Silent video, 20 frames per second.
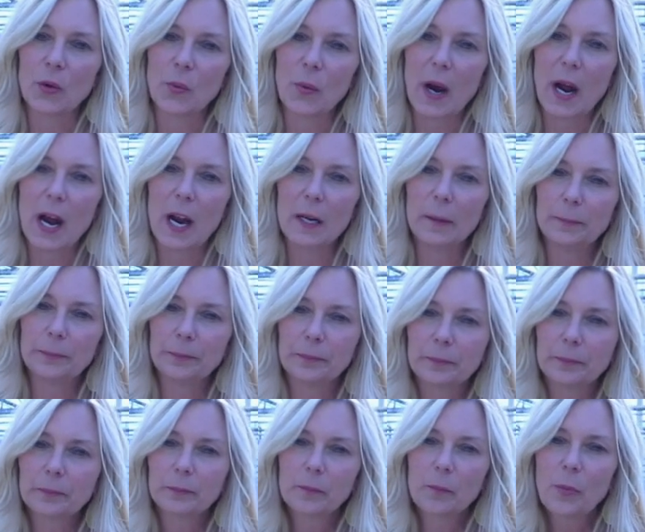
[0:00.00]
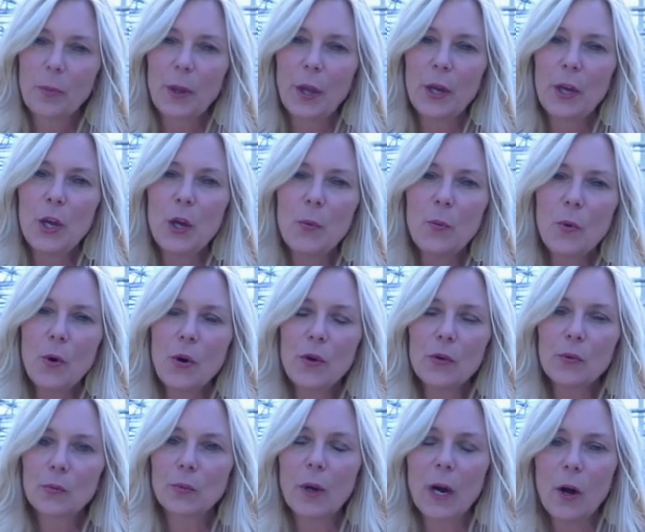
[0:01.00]
rot, it won't
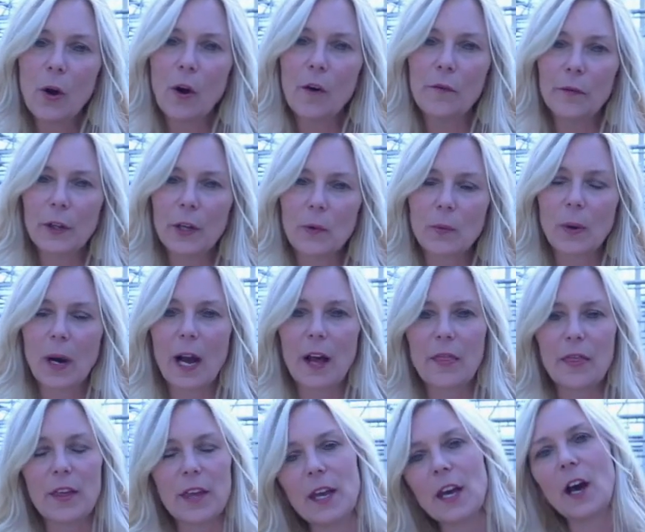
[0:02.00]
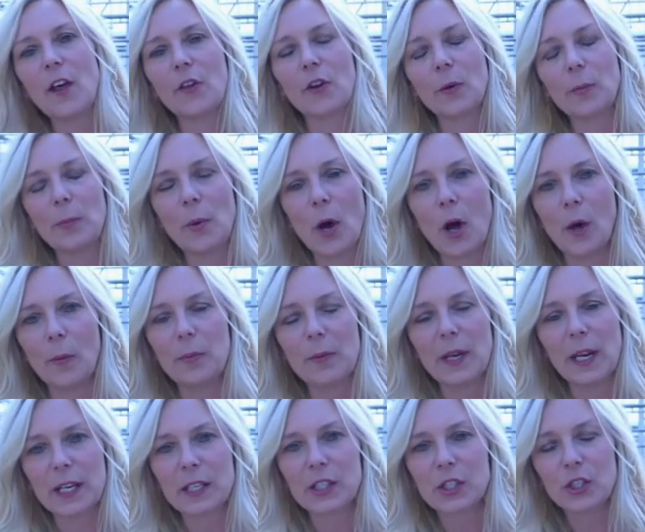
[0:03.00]
hopefully rot the other bulb
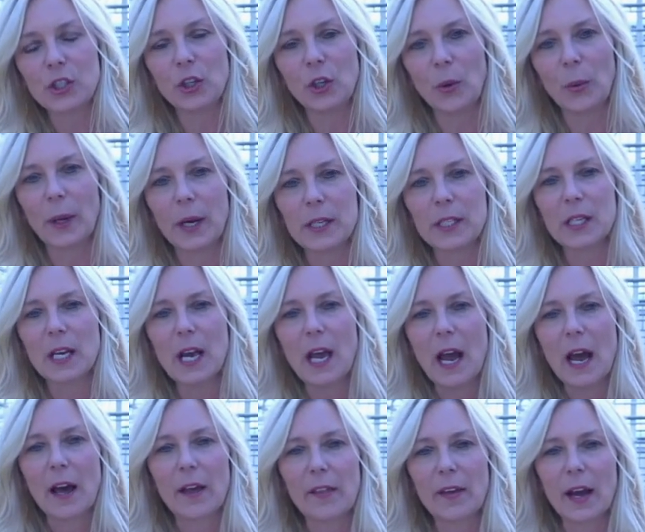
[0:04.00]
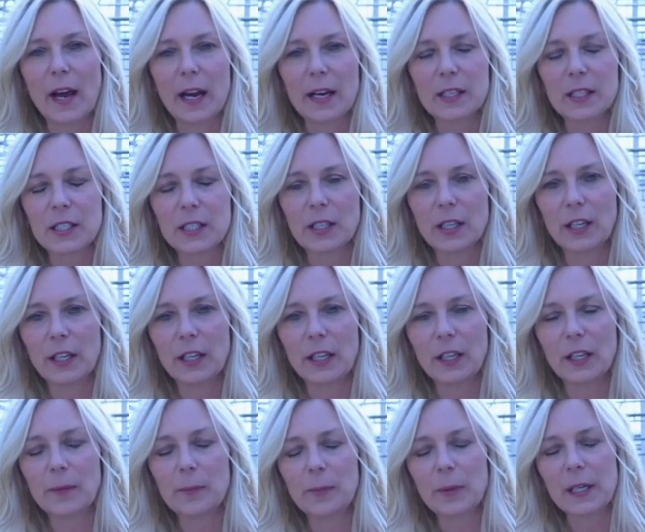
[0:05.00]
next to it,
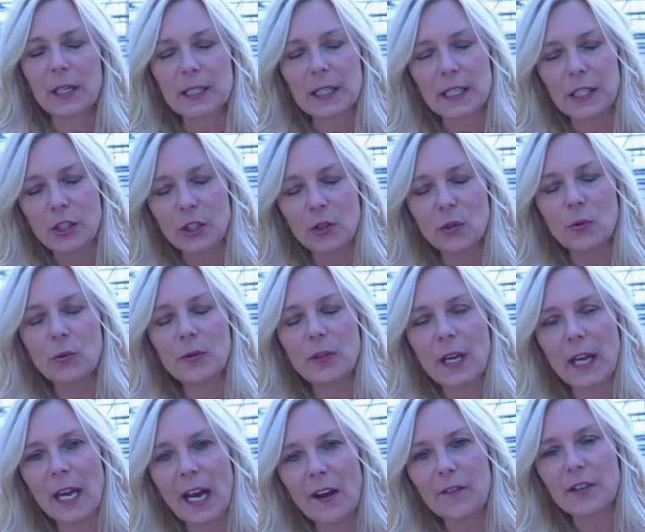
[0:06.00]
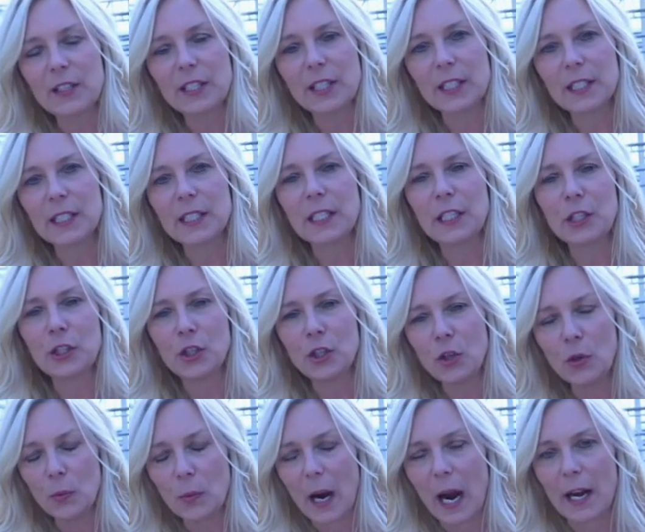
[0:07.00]
because they have a tendency
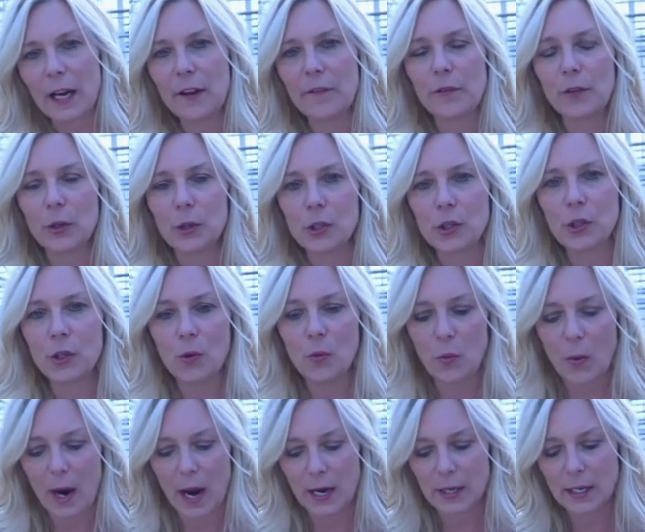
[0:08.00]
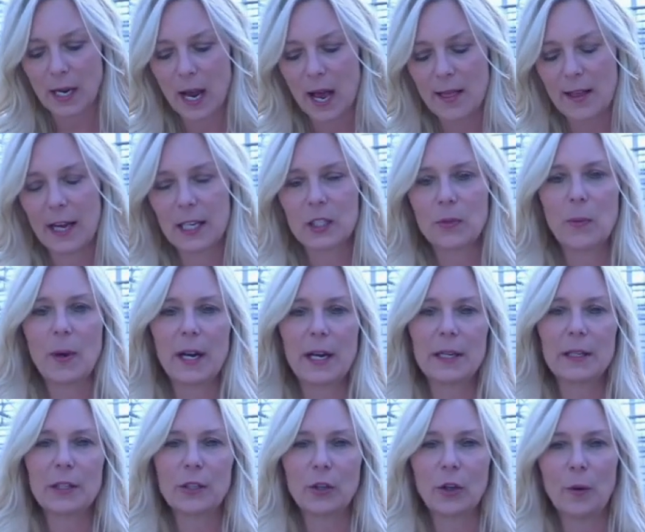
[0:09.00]
to rot if they're too wet. That's why
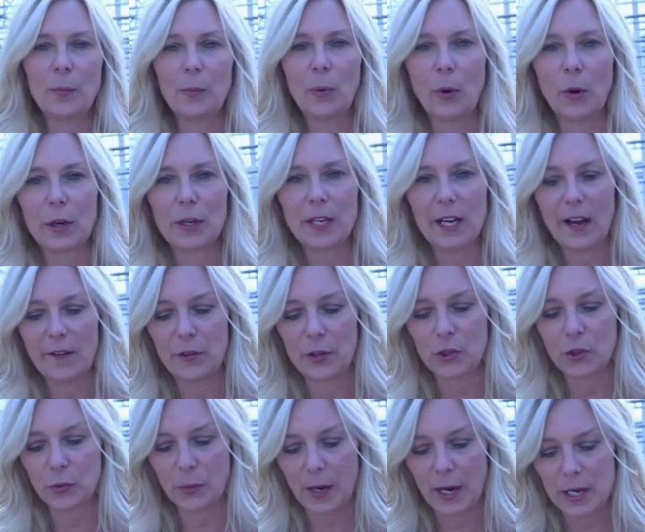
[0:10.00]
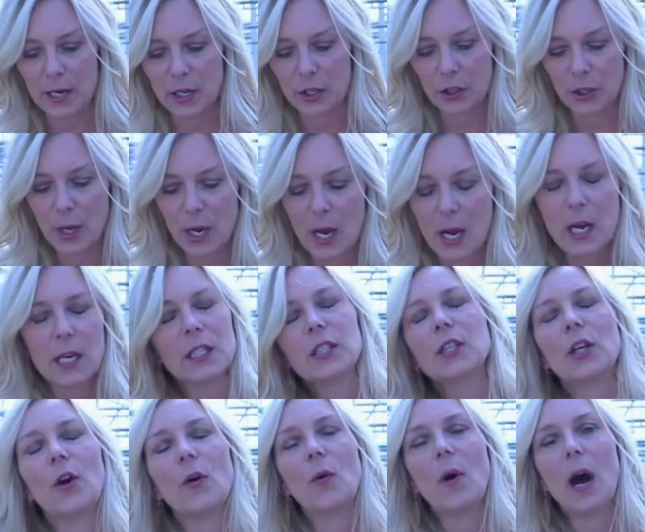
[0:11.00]
it's so important to have the drainage.
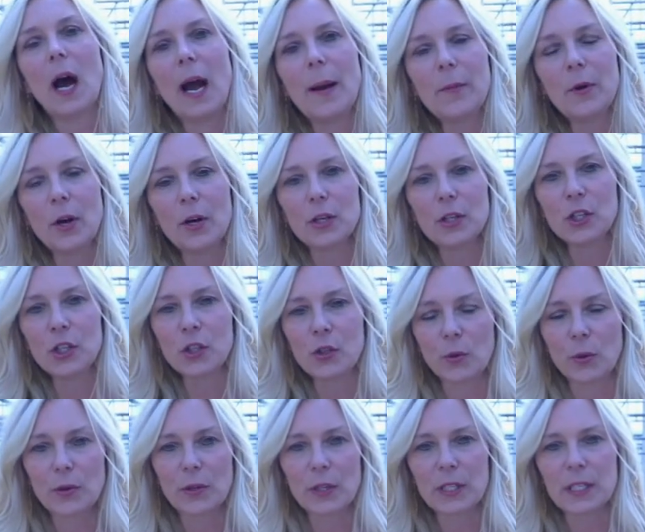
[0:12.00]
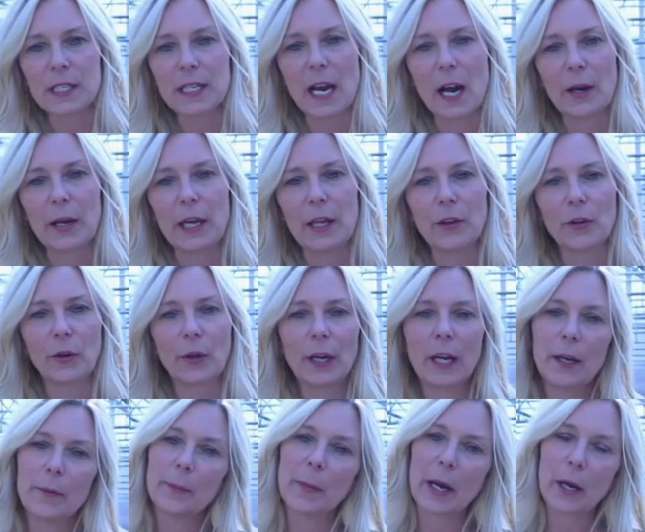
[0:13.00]
So I'm going to store this now either
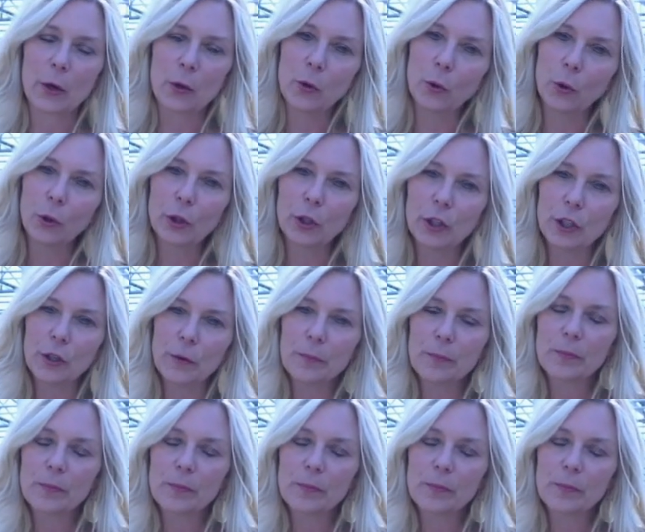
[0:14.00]
in my cooler,